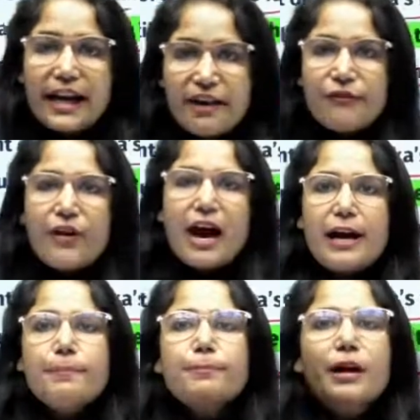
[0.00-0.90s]
if
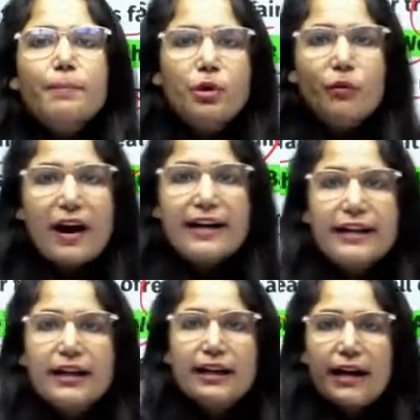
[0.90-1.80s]
I am
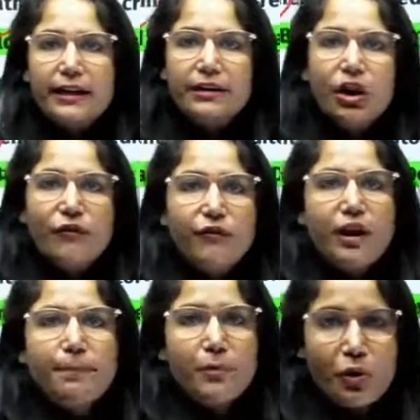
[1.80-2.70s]
providing a kind of
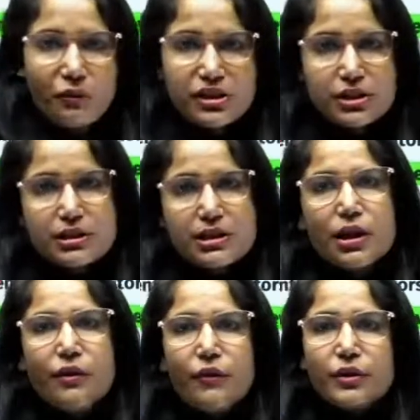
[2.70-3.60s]

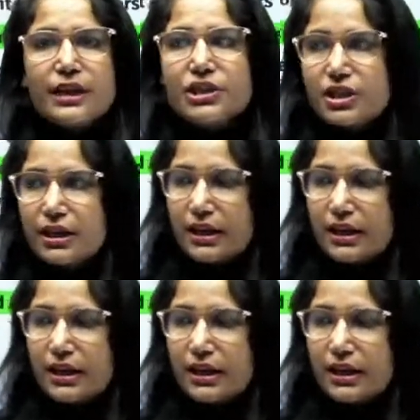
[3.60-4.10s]
provisions for the Sri